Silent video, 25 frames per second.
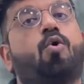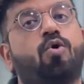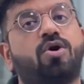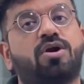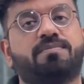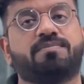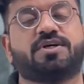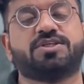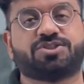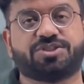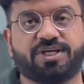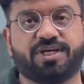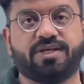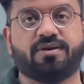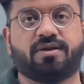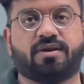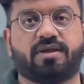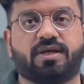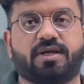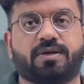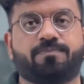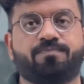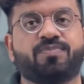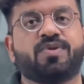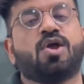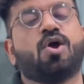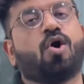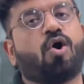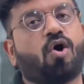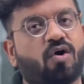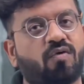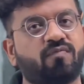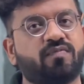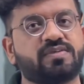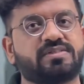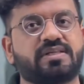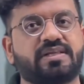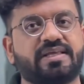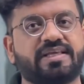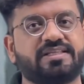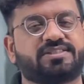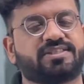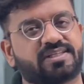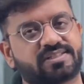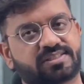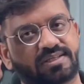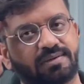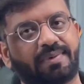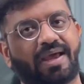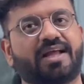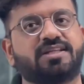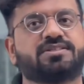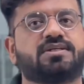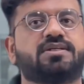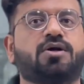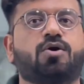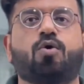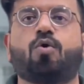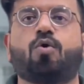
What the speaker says: old machinery, obviously just imagine an